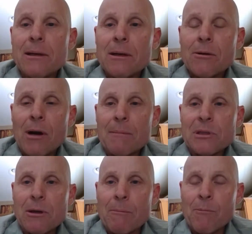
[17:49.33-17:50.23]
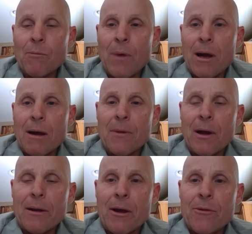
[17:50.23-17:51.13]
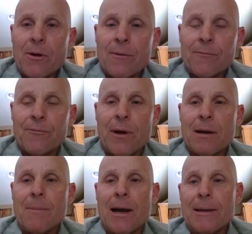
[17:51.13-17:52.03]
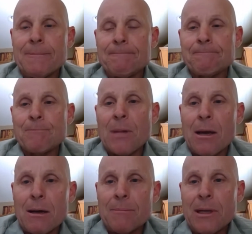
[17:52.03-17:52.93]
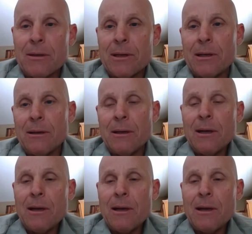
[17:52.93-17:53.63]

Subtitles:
crimes. So another friend of mine in the